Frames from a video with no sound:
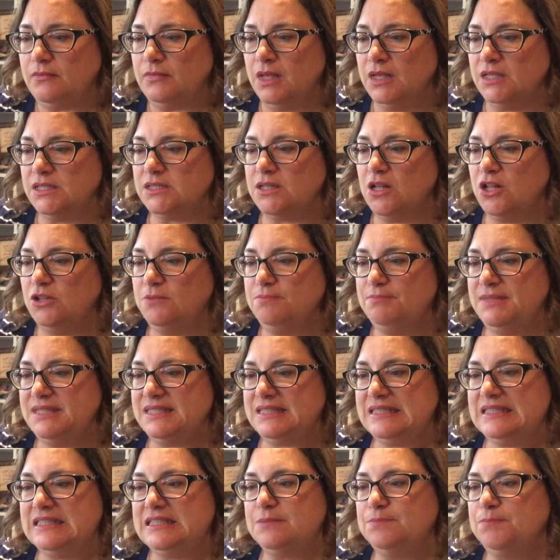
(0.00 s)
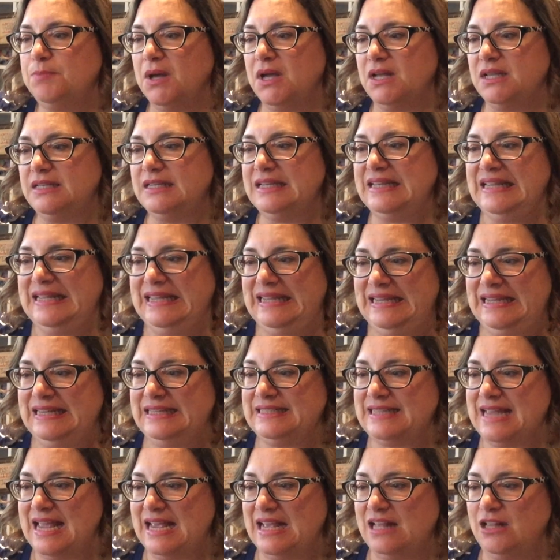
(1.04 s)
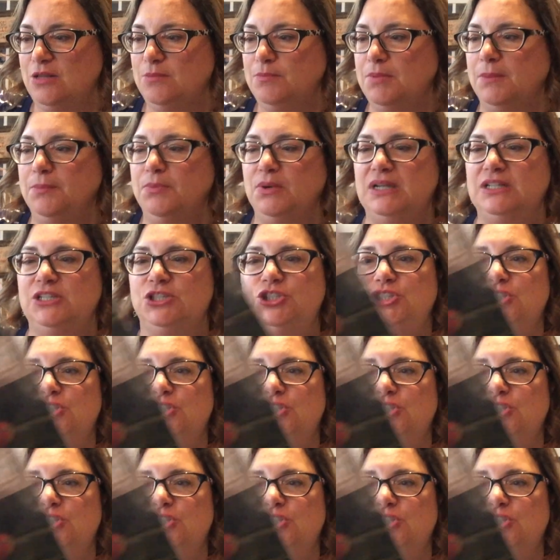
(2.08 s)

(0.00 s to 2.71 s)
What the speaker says: It's called Mrs. Bun E-Tail by Brenda